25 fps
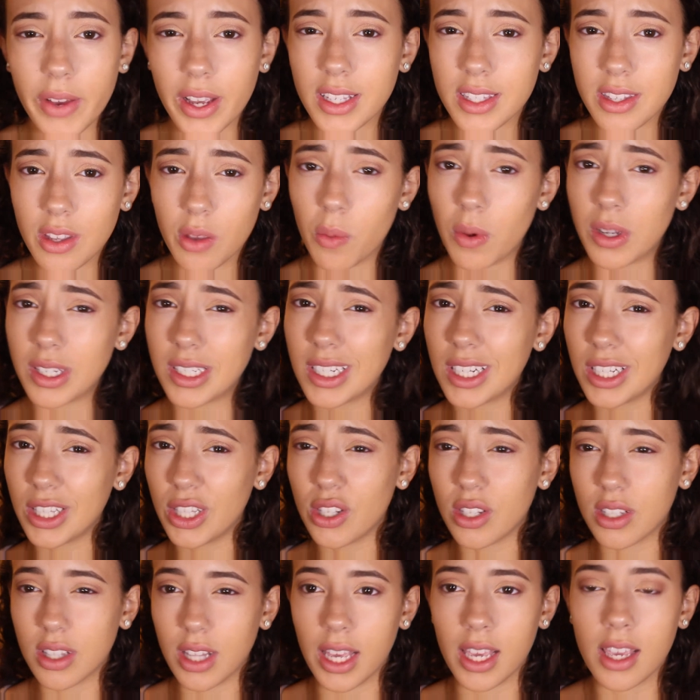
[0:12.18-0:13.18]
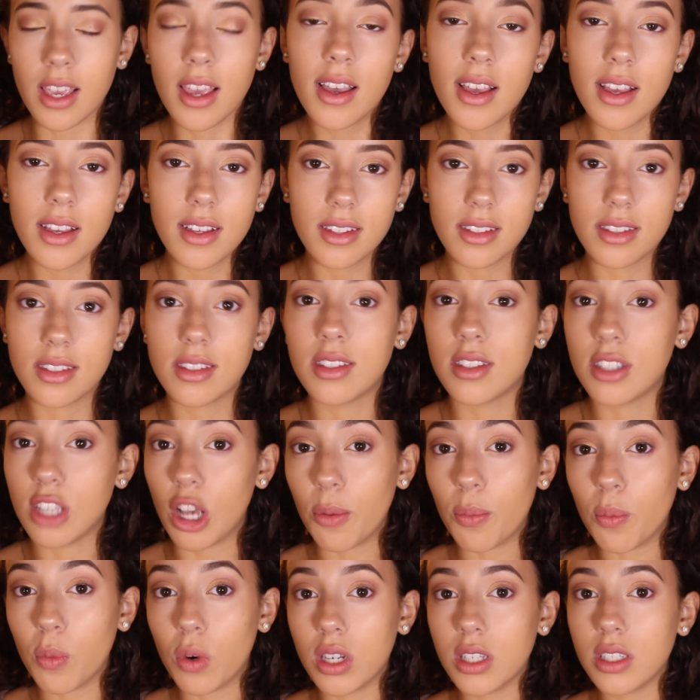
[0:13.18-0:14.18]
I still wanted to look like
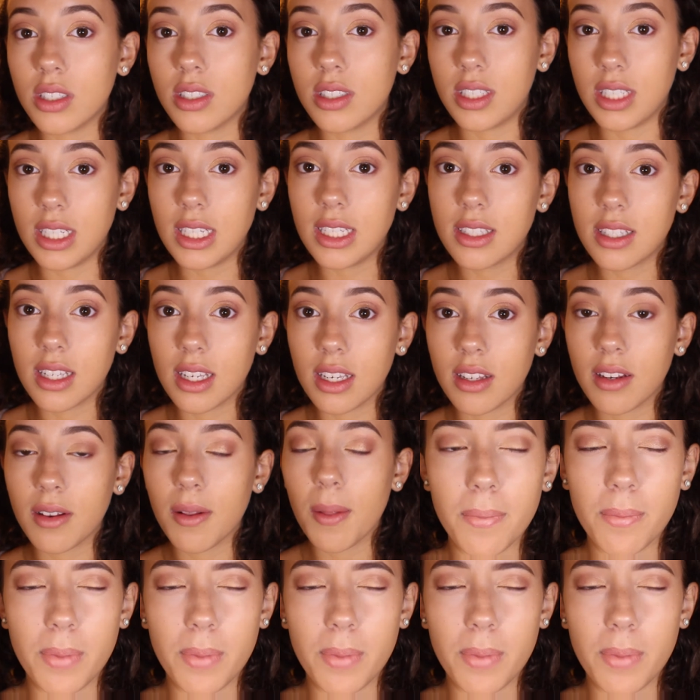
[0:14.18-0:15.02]
somewhat decent,